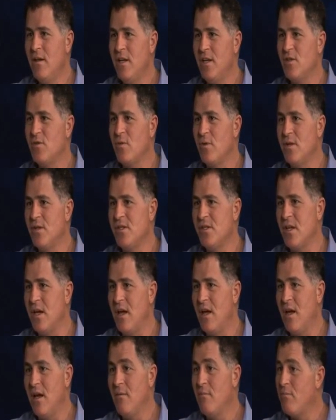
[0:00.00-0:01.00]
this was
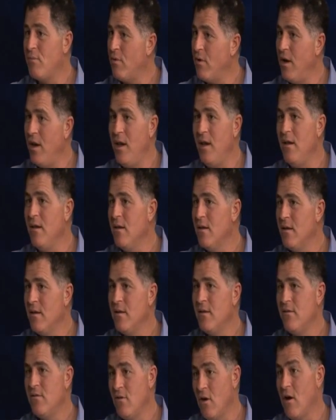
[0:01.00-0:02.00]
a pretty
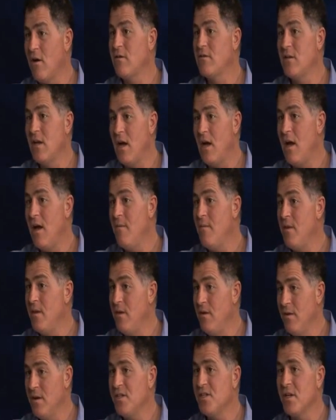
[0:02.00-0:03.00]
dark time in
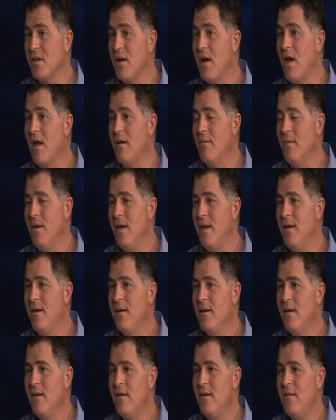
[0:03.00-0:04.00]
the U.S. economy.
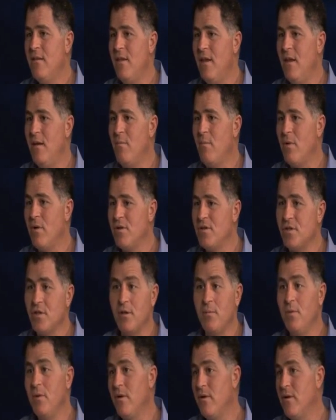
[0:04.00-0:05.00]
The personal
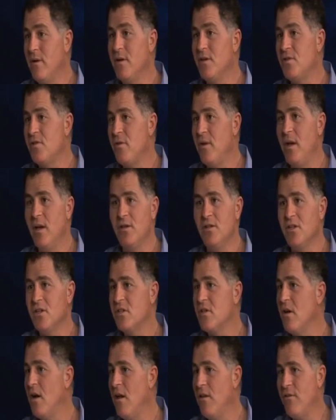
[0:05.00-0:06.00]
computer industry had
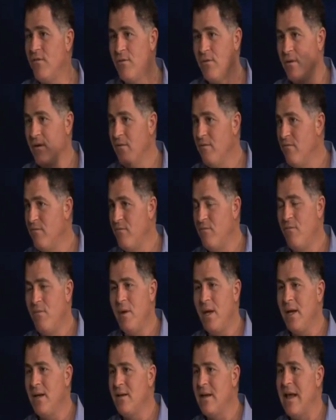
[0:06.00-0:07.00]
just gone through a
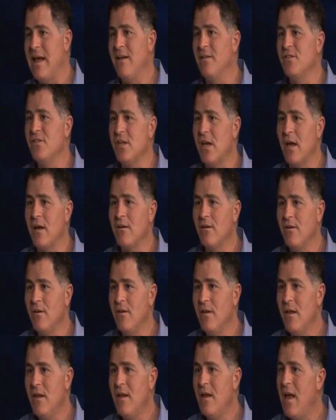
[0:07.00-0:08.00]
big down
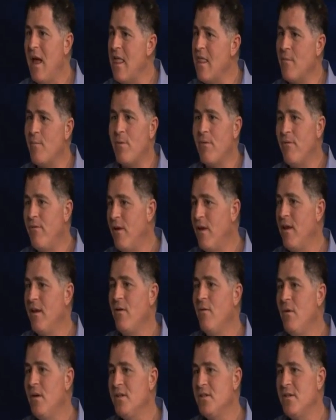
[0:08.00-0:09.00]
cycle, and the
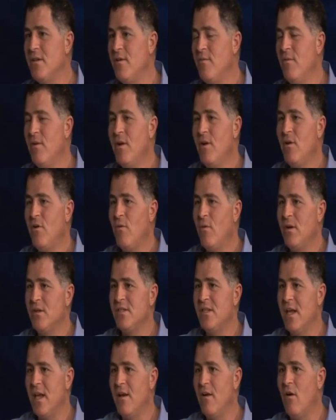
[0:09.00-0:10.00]
prevailing wisdom
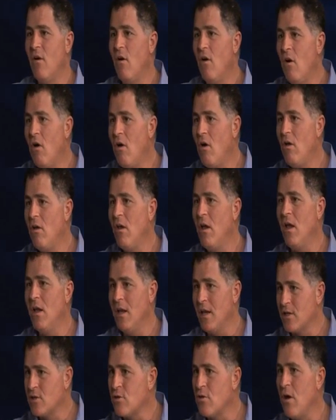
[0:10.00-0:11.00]
was that all
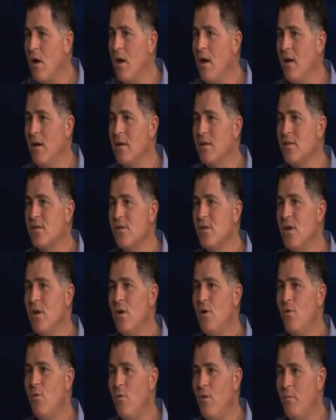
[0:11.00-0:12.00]
electronics
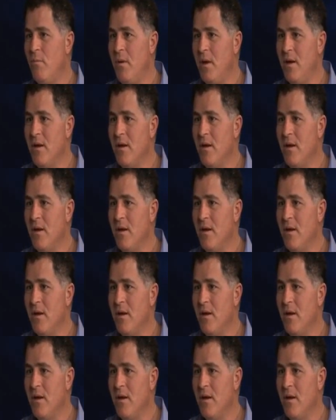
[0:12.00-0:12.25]
would